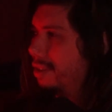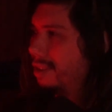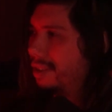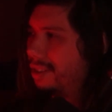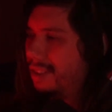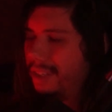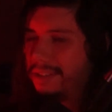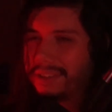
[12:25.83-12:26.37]

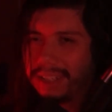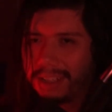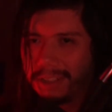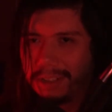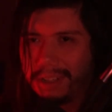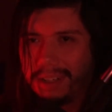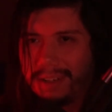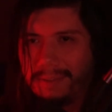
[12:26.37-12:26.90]
It sounds like it
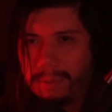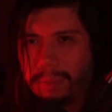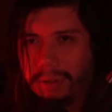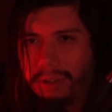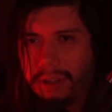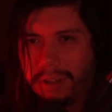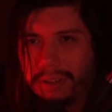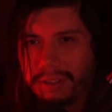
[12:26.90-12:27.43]
shouldn't even
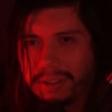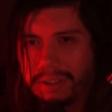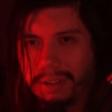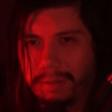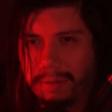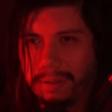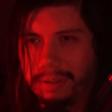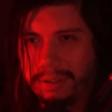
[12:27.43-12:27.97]
belong in
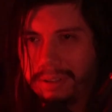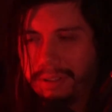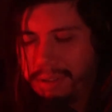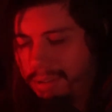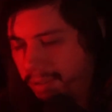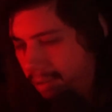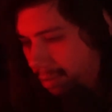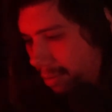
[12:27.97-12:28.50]
Star Wars.
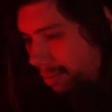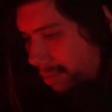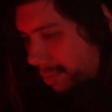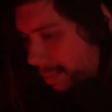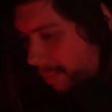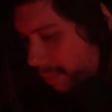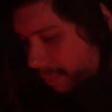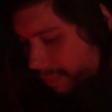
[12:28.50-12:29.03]

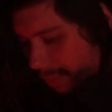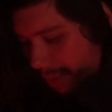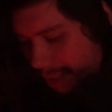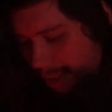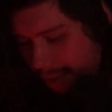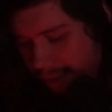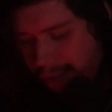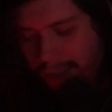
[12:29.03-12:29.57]

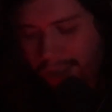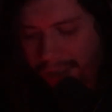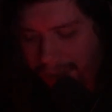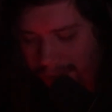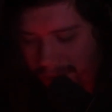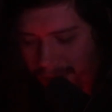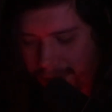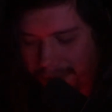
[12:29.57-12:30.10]

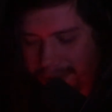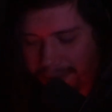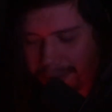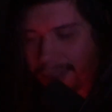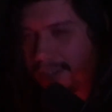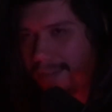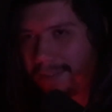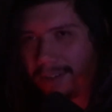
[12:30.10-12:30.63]
Sorry. Also,
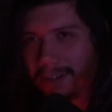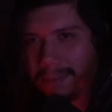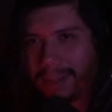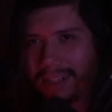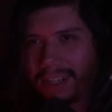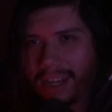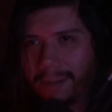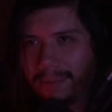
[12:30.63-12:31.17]
sorry if you hear my
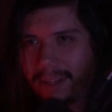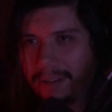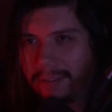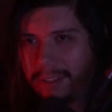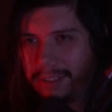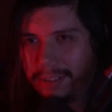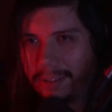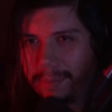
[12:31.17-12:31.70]
cat
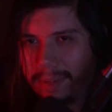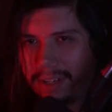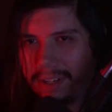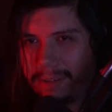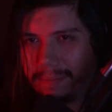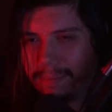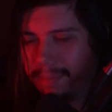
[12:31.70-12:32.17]
meowing. Don't mind him.